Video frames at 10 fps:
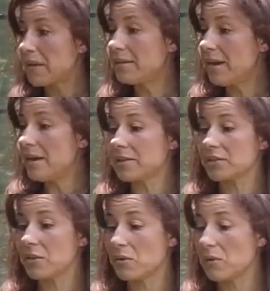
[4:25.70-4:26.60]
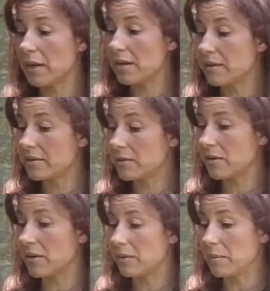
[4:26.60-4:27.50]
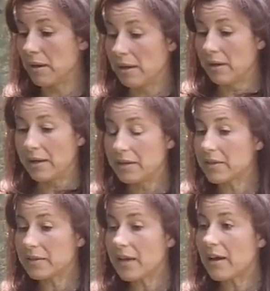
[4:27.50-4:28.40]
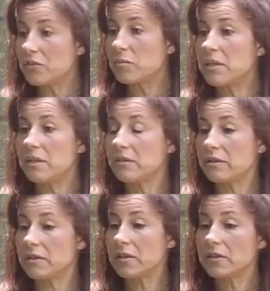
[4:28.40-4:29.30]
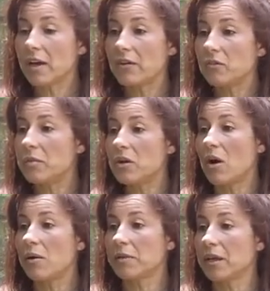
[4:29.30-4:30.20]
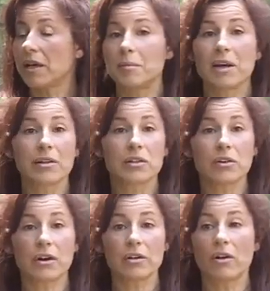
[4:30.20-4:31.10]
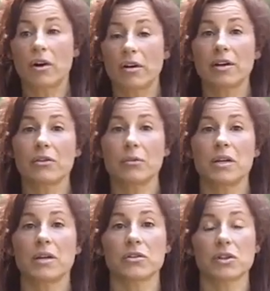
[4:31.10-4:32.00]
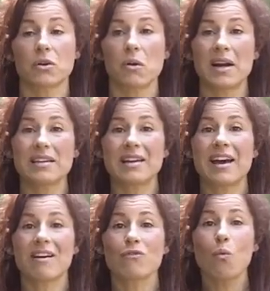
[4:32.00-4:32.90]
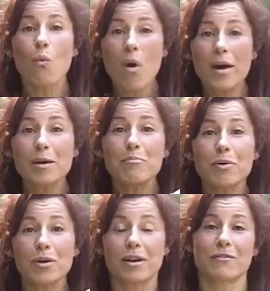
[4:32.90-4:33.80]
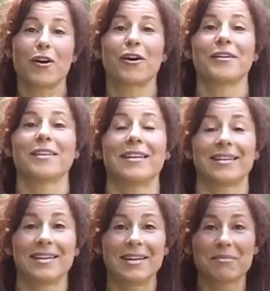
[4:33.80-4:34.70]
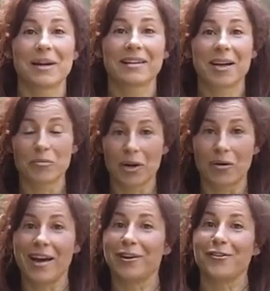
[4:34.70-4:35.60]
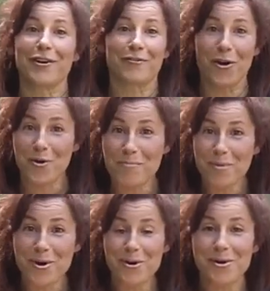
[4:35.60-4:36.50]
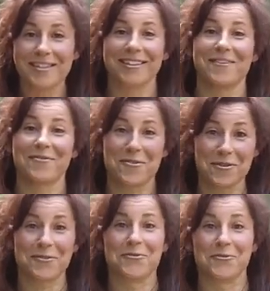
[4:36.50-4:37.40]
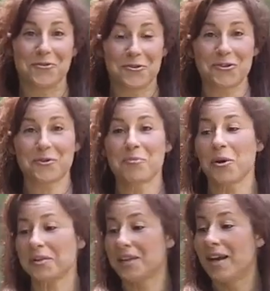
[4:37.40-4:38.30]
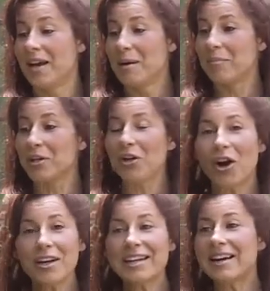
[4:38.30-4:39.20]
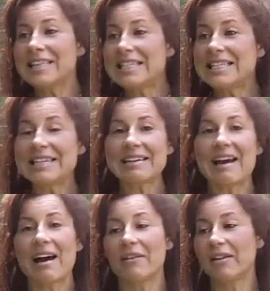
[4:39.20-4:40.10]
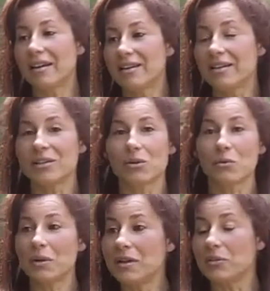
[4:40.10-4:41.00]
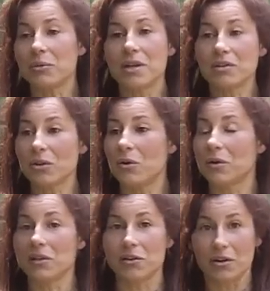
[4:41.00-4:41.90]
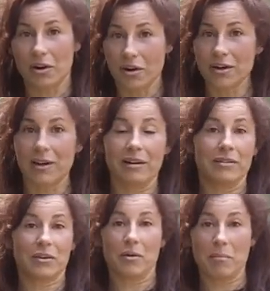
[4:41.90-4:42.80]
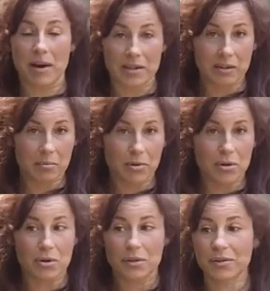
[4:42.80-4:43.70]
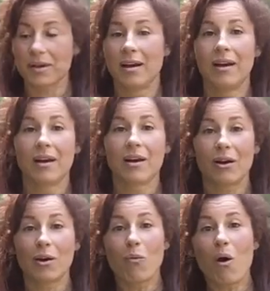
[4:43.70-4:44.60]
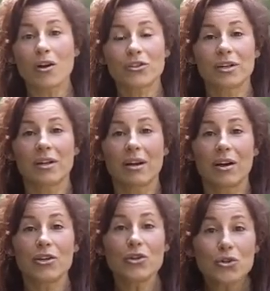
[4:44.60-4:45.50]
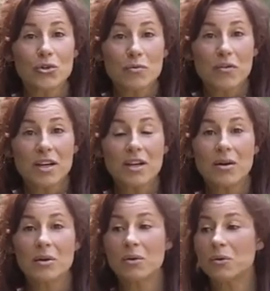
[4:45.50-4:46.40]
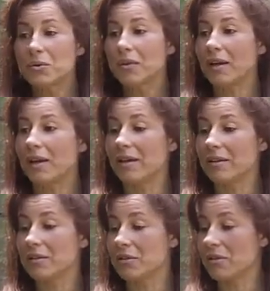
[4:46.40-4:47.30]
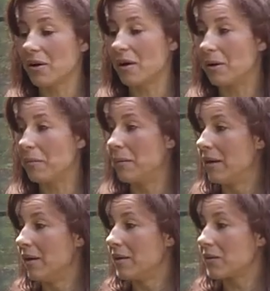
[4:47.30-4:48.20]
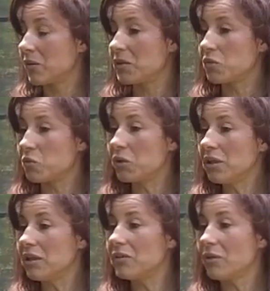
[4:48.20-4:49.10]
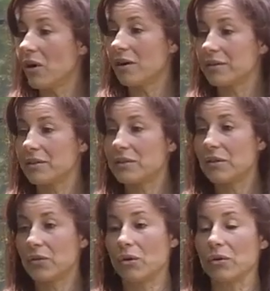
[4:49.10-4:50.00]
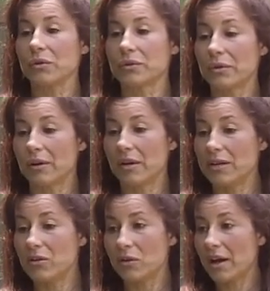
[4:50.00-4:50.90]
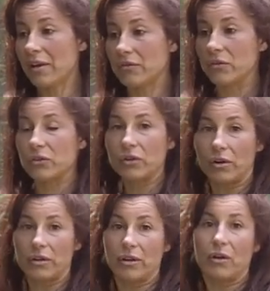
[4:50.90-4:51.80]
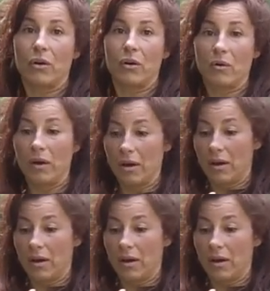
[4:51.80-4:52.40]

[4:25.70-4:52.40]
yeah. So and it doesn't have to be complicated. I mean, I started gardening 3 years ago. I didn't have one book of gardening in my library. I had a lot of herb books and of course, you know, nutrition books. But gardening, I didn't have any. So really 3 years ago when I started gardening, I started buying some books, watching YouTube videos, and so it's really not difficult, and you don't have to start, you know,